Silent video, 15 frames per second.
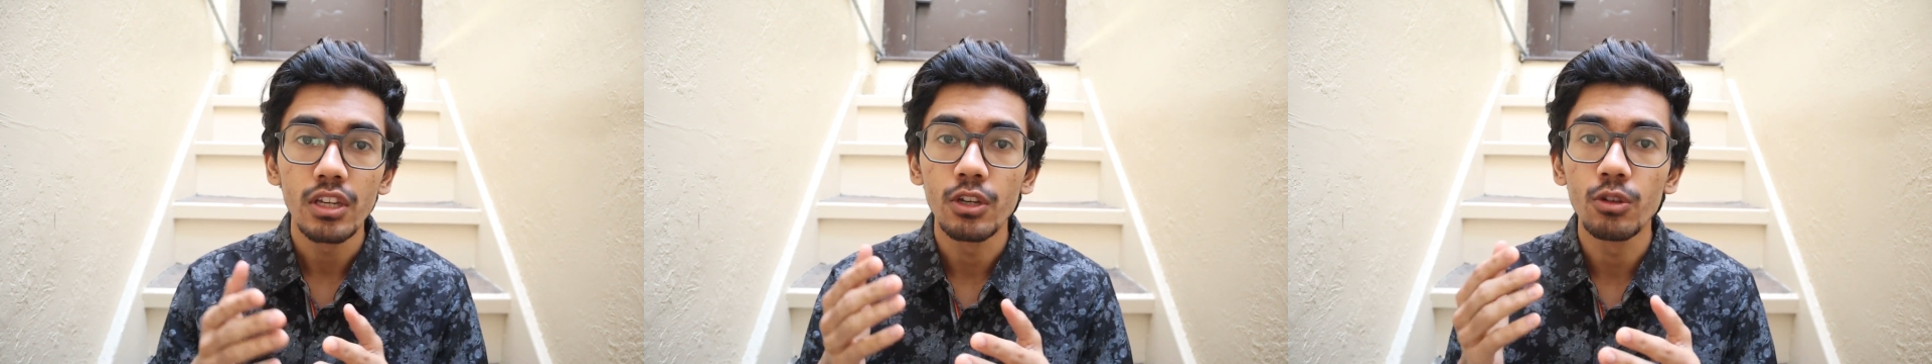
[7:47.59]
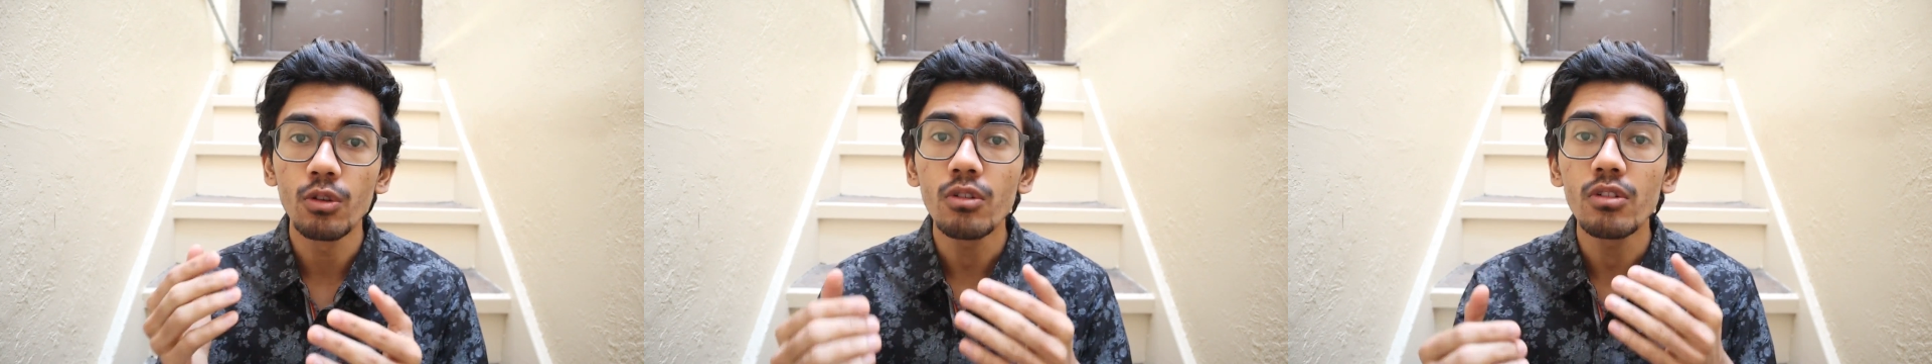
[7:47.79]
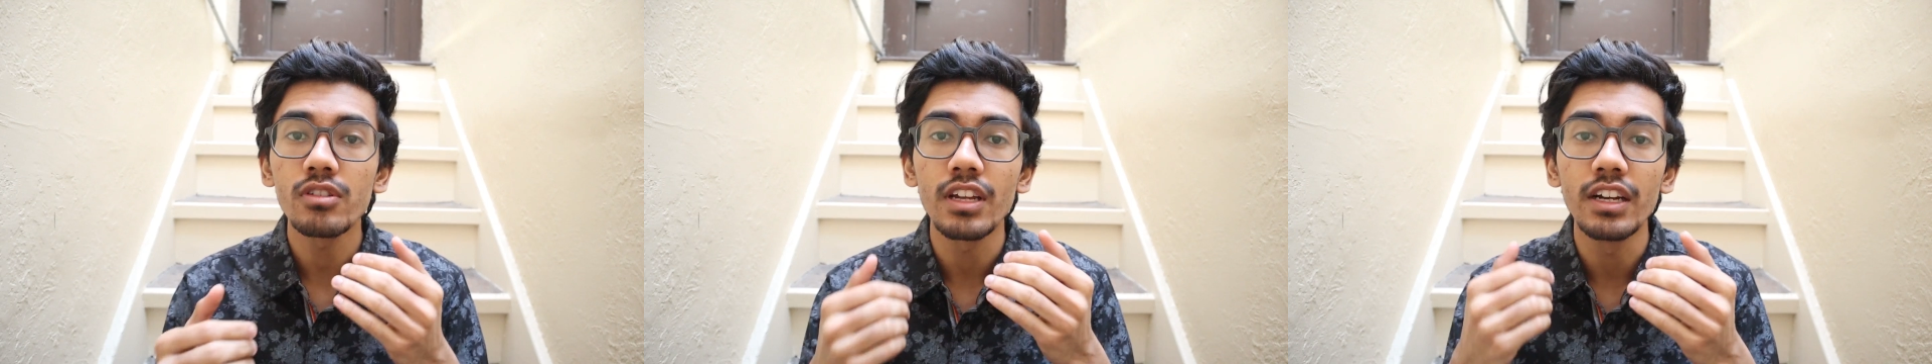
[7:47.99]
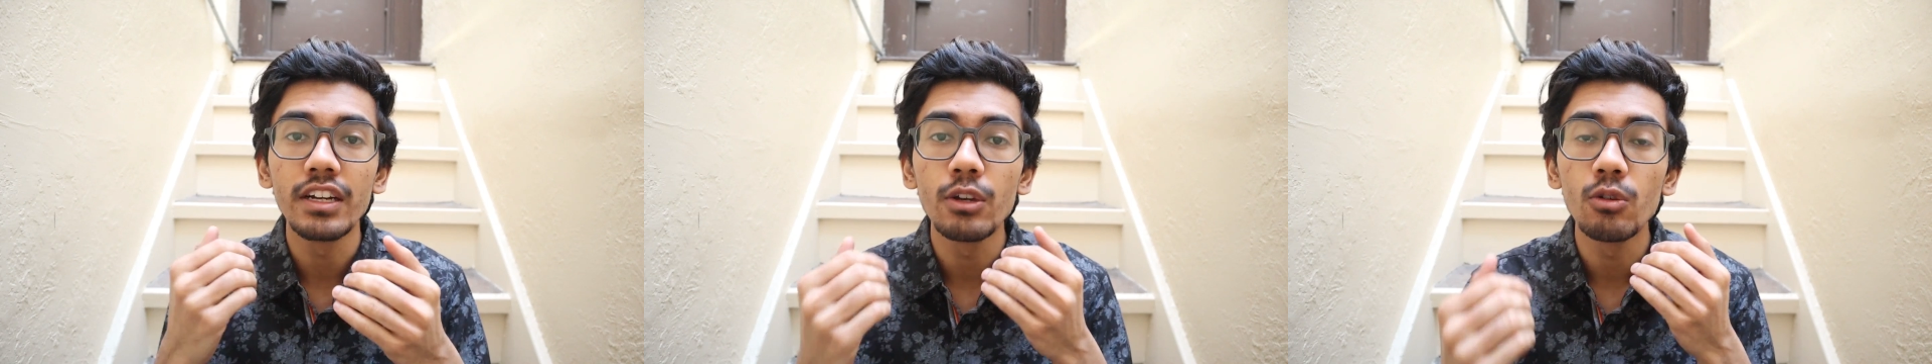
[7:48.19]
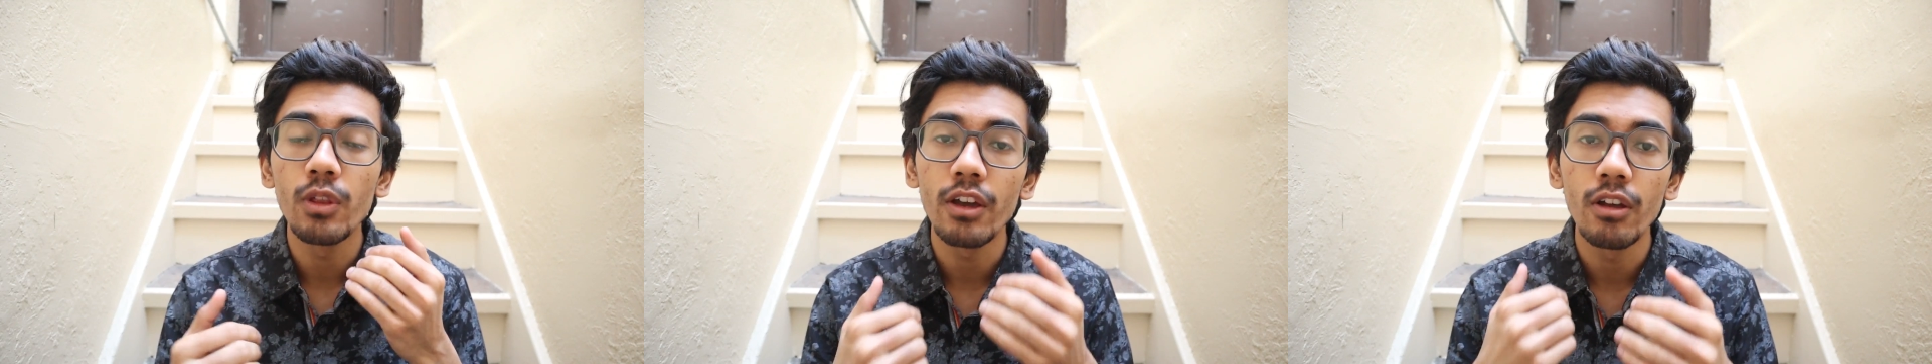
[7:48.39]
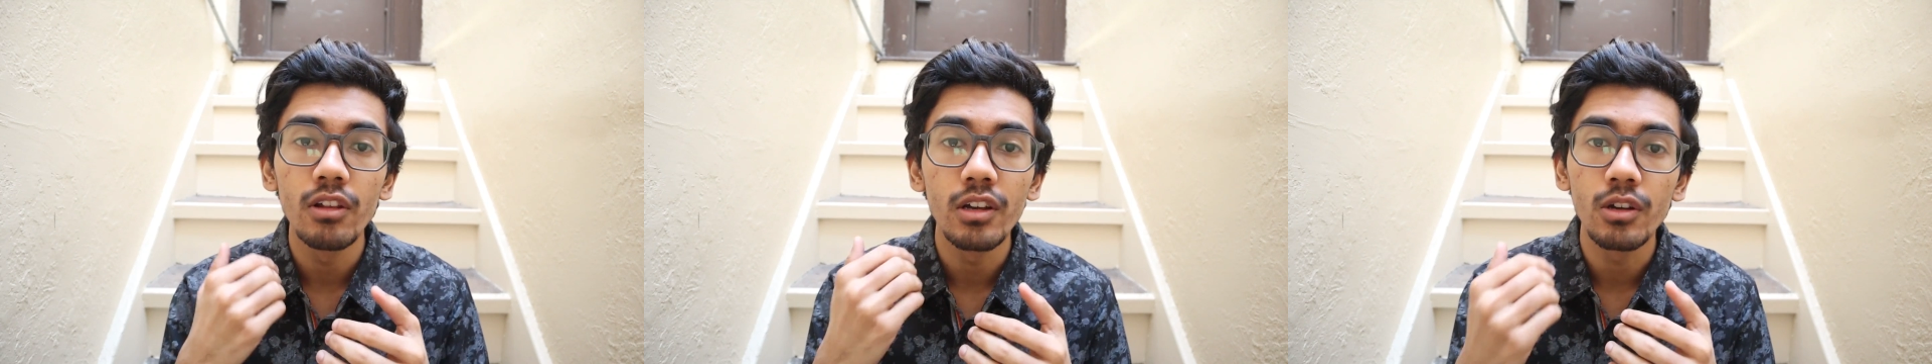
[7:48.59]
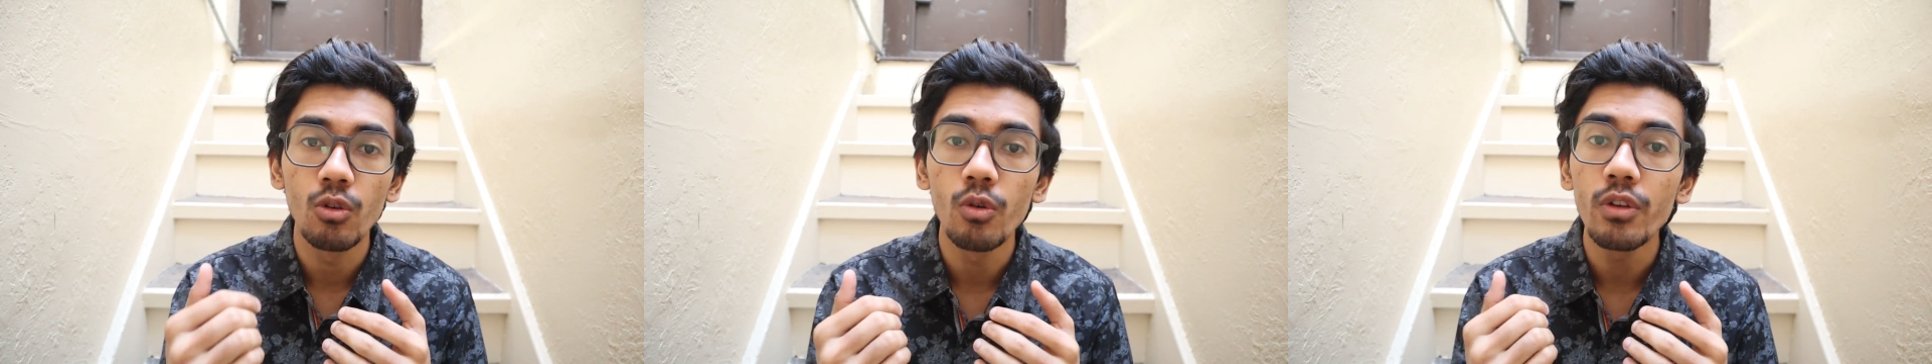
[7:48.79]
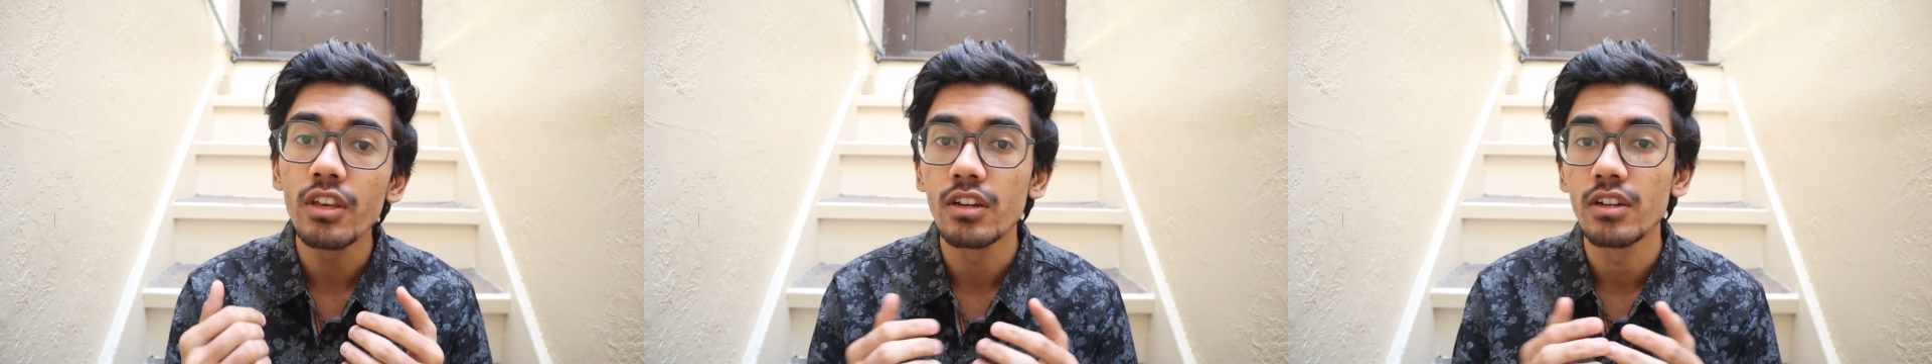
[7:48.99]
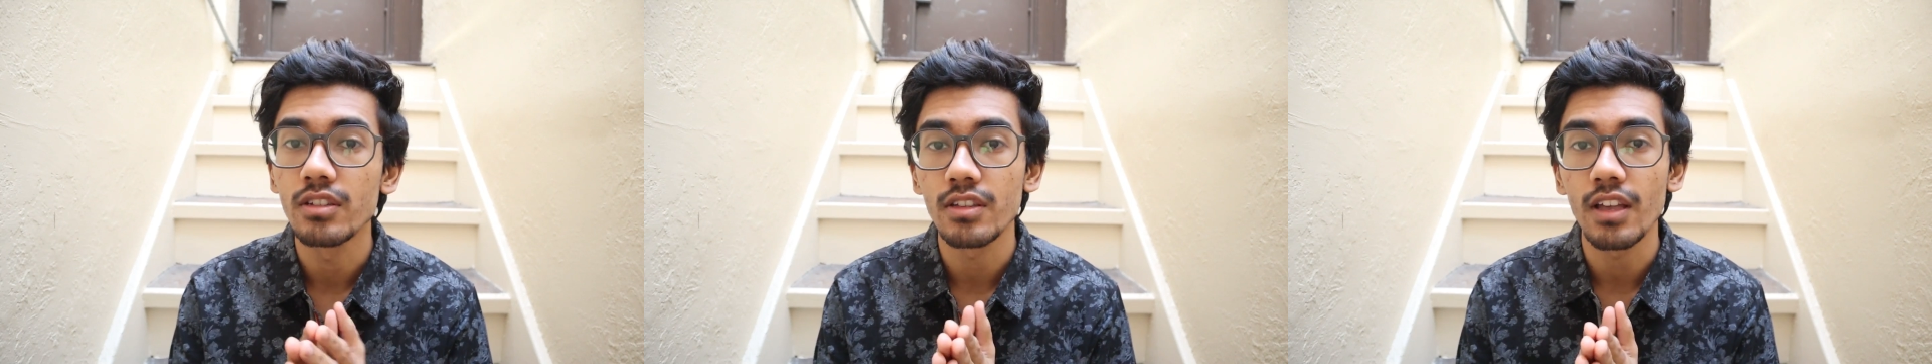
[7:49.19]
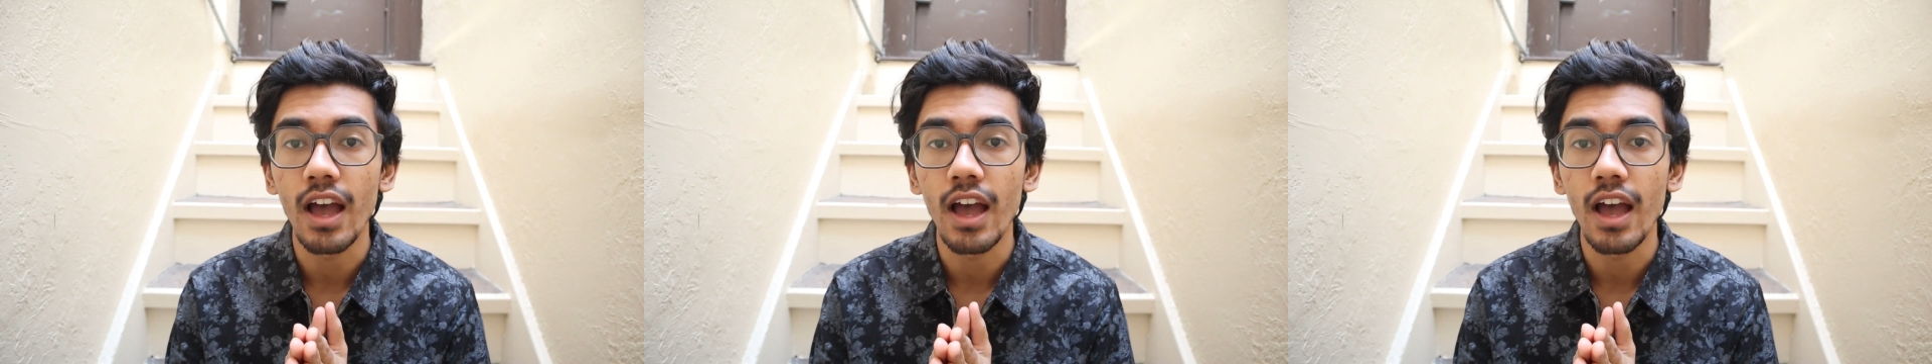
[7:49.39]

you know, send you regular couriers,